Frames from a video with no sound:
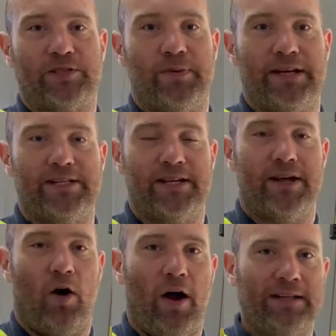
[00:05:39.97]
metres in the
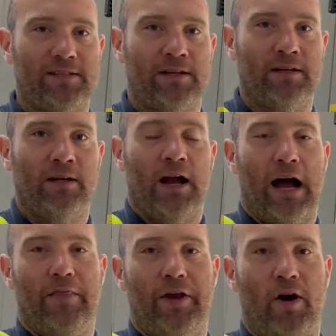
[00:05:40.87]
height,
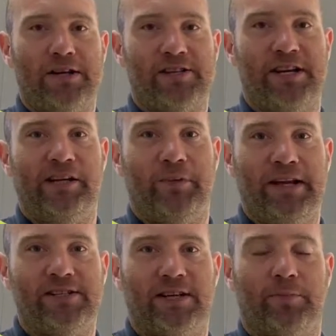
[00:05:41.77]
and the 19
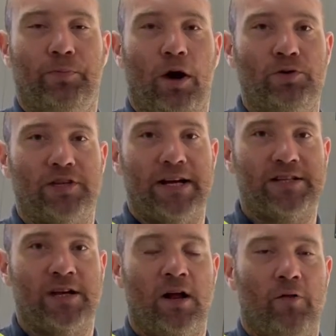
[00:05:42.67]
means you can
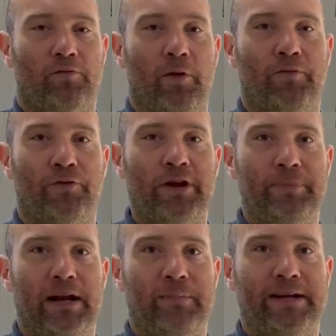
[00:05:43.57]
process from
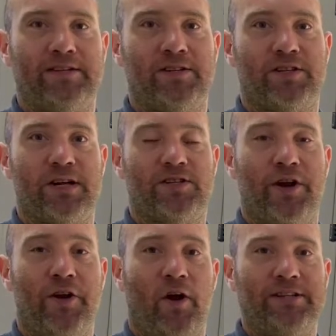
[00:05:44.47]
3mm to
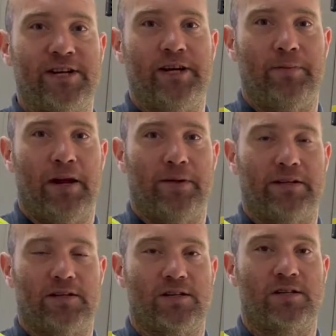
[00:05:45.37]

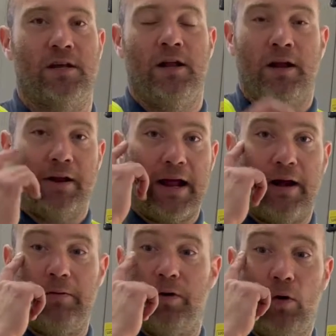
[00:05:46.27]
19mm.
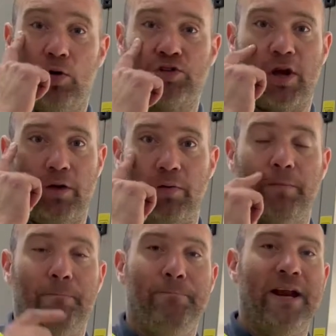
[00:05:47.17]
Now, also,
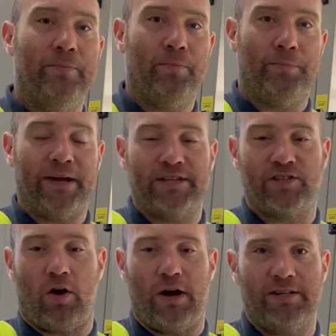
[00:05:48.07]
minimum piece
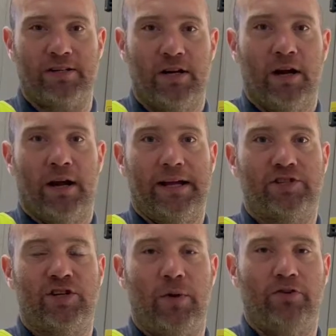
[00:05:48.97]
size is
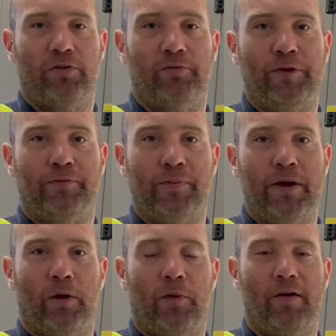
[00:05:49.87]

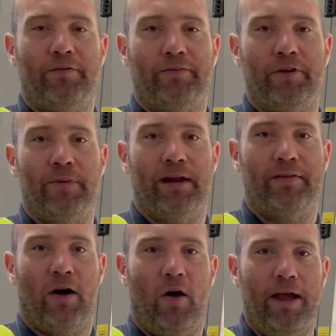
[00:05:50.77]
250mm by 50mm in
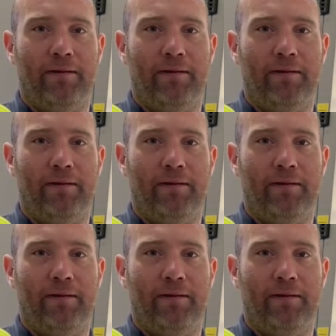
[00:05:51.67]
the height.